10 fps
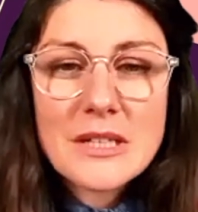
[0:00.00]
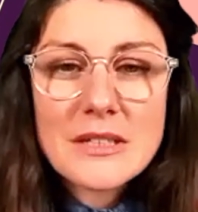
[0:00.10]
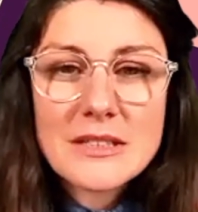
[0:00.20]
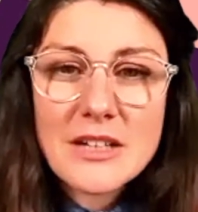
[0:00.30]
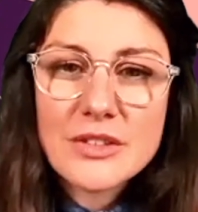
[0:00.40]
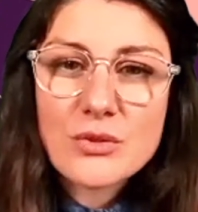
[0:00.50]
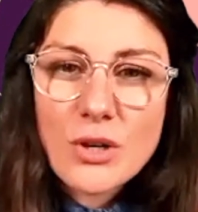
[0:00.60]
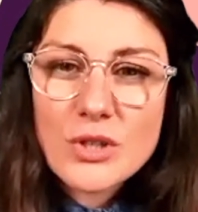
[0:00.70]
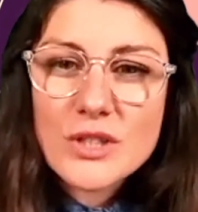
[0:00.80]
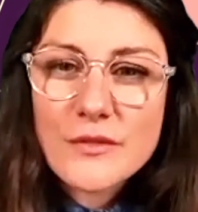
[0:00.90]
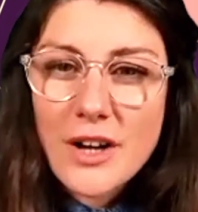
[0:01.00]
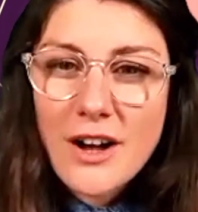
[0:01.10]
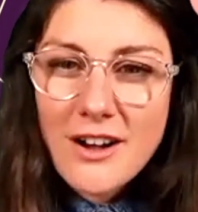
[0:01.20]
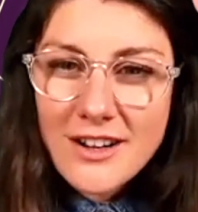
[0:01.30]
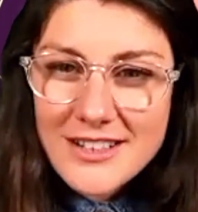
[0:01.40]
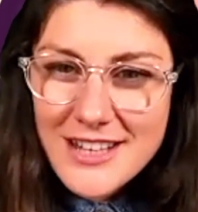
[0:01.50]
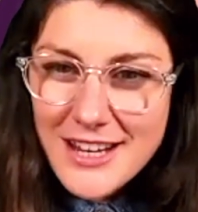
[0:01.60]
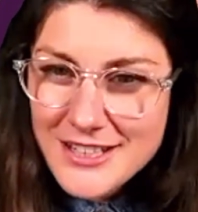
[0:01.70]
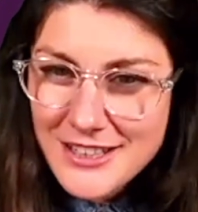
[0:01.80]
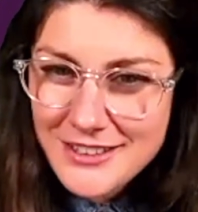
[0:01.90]
set of instructions for
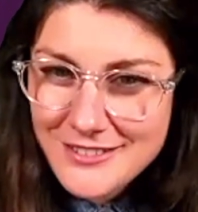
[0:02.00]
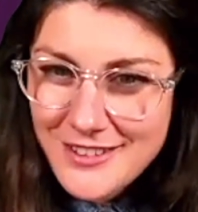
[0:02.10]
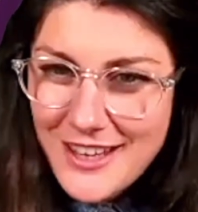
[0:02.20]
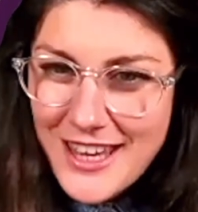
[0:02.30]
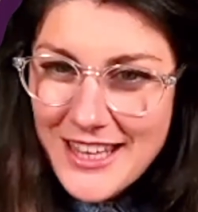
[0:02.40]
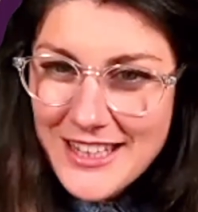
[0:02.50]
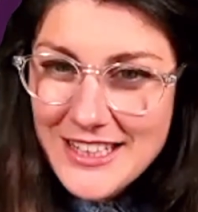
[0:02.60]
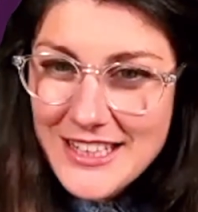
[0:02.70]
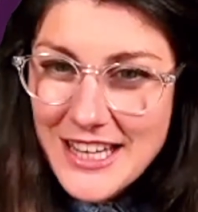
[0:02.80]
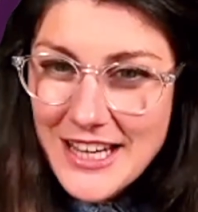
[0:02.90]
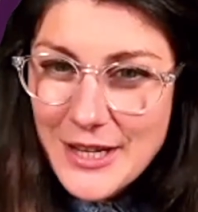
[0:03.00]
architecting and